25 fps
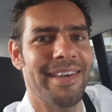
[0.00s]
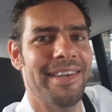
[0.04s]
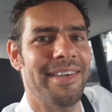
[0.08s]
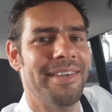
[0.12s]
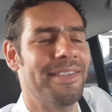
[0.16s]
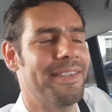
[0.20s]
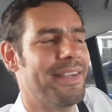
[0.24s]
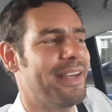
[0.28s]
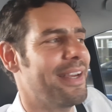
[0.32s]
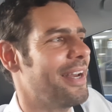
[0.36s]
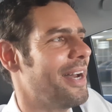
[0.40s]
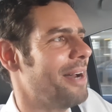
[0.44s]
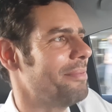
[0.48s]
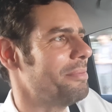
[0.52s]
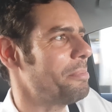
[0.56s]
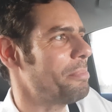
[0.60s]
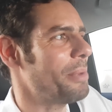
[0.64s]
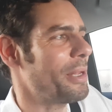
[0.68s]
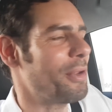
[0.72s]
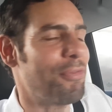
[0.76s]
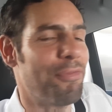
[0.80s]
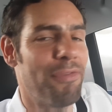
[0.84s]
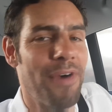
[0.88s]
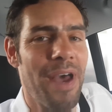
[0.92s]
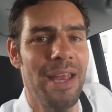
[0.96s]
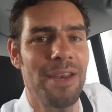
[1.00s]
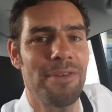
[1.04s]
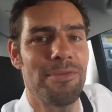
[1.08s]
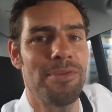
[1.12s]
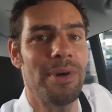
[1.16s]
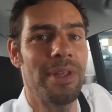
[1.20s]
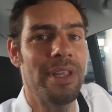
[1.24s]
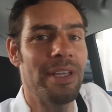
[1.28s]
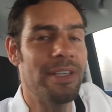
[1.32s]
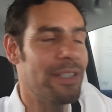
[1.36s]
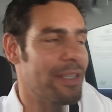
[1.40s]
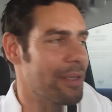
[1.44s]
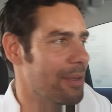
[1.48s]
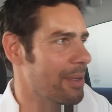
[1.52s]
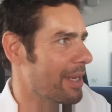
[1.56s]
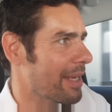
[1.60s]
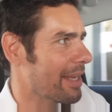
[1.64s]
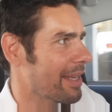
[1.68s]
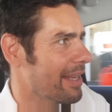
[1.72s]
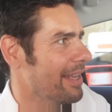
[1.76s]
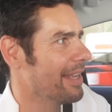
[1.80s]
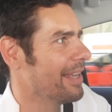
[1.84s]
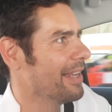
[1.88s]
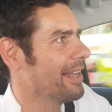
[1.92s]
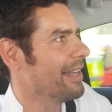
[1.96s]
And uh, I'm a big fan of what they're doing.
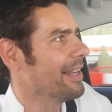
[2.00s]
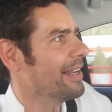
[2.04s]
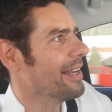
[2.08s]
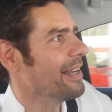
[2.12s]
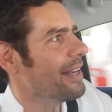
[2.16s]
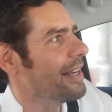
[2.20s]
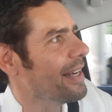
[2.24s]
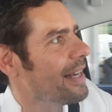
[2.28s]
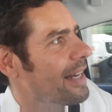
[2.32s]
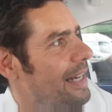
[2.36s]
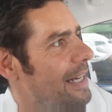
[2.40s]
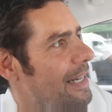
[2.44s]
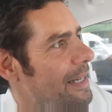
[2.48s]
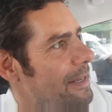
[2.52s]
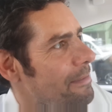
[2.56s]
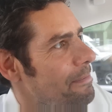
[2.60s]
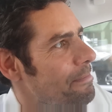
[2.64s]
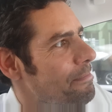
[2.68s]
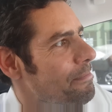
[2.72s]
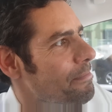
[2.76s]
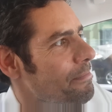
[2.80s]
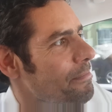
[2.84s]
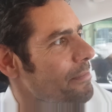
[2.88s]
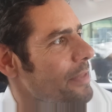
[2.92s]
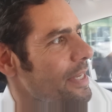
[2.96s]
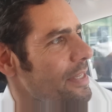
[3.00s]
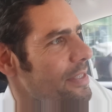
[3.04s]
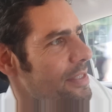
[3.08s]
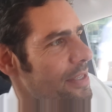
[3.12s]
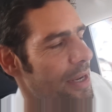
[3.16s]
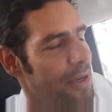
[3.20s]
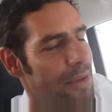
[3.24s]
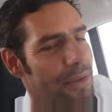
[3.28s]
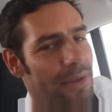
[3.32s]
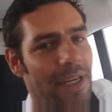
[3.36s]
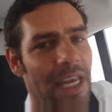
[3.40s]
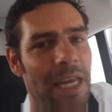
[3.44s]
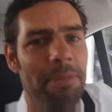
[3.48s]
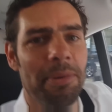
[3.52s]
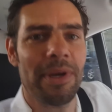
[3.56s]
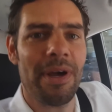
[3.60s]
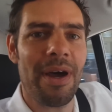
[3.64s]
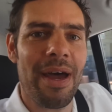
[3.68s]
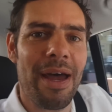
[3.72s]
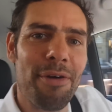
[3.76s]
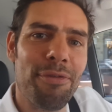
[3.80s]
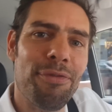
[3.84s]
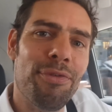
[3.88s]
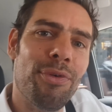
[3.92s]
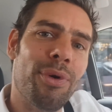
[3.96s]
Um, so keep an
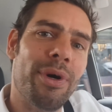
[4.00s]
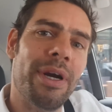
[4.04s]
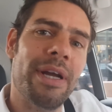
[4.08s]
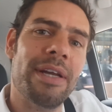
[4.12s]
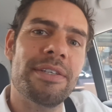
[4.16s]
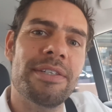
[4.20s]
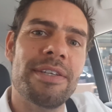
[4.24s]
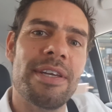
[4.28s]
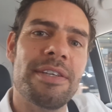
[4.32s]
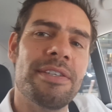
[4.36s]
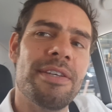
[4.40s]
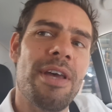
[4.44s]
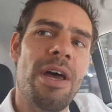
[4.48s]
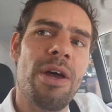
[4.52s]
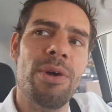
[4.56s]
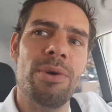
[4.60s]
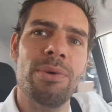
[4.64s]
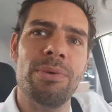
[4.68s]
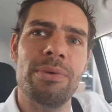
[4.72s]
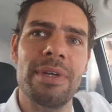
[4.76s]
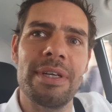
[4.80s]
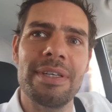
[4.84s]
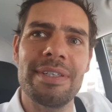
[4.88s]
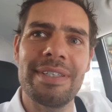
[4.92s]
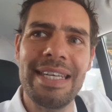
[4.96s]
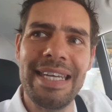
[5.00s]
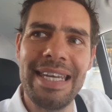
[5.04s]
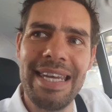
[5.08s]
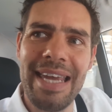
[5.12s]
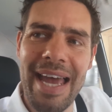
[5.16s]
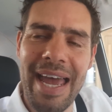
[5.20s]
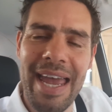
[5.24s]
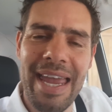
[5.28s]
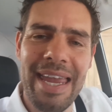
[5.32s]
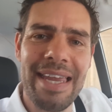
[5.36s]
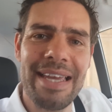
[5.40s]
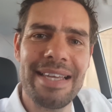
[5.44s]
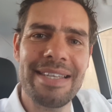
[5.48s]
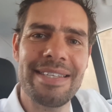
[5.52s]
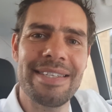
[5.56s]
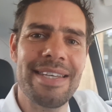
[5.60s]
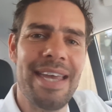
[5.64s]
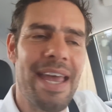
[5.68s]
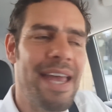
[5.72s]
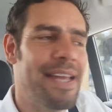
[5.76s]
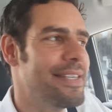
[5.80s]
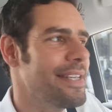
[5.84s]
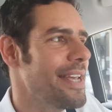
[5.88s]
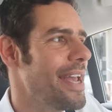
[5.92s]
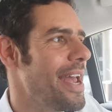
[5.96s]
eye out for it. DAZN,
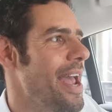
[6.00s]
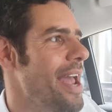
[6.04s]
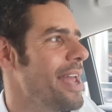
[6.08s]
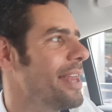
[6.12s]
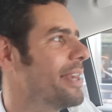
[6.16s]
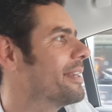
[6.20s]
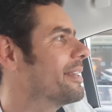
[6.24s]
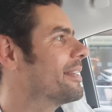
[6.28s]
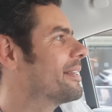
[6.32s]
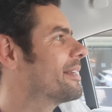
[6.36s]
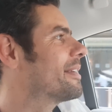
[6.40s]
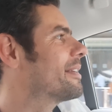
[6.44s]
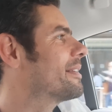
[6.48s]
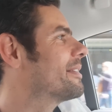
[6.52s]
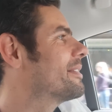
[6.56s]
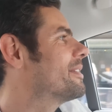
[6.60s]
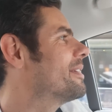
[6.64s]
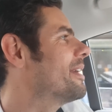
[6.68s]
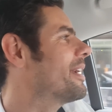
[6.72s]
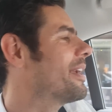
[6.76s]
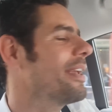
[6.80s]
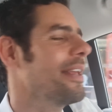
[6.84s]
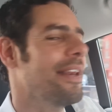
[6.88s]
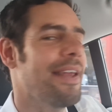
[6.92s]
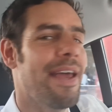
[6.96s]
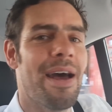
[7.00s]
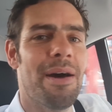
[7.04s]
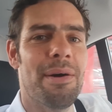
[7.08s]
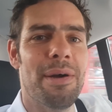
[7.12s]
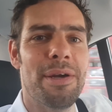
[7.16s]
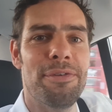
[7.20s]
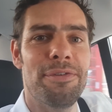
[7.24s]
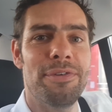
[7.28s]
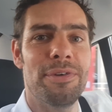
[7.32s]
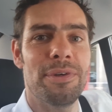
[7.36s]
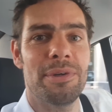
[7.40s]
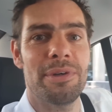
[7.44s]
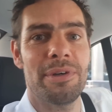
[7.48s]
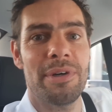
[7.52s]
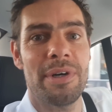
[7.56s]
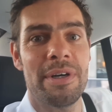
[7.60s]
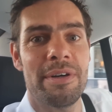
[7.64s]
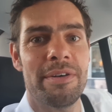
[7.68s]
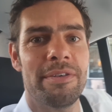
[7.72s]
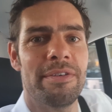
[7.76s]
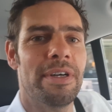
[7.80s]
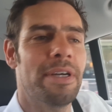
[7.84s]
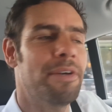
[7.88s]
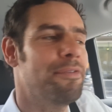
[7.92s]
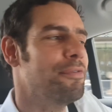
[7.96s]
D-A-Z-N. Check it out if
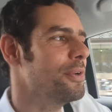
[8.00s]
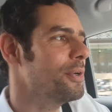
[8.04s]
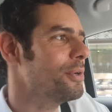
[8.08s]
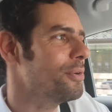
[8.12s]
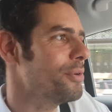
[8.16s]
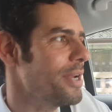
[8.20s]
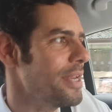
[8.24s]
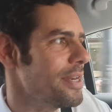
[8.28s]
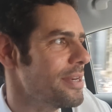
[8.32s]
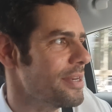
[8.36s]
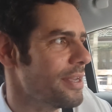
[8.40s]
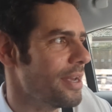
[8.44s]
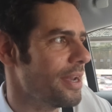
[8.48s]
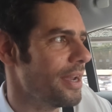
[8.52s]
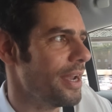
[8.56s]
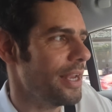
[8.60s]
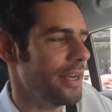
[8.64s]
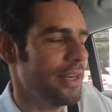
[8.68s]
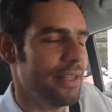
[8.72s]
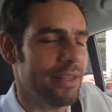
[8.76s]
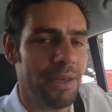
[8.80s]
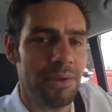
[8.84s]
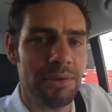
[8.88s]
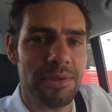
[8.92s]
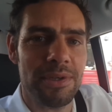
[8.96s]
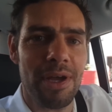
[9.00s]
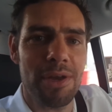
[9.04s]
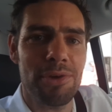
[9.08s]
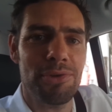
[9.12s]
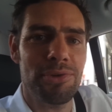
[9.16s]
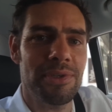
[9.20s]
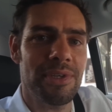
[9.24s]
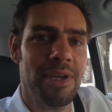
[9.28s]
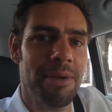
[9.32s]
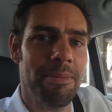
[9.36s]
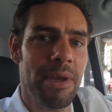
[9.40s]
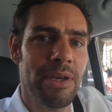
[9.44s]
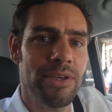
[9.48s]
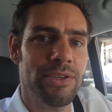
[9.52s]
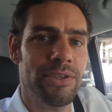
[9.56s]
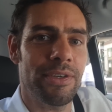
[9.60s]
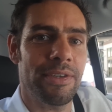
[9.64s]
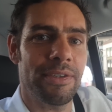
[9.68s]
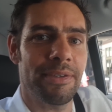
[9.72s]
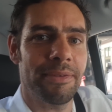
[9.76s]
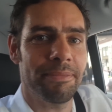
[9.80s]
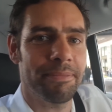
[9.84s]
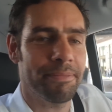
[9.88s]
you're if you're in uh, any of those countries I mentioned.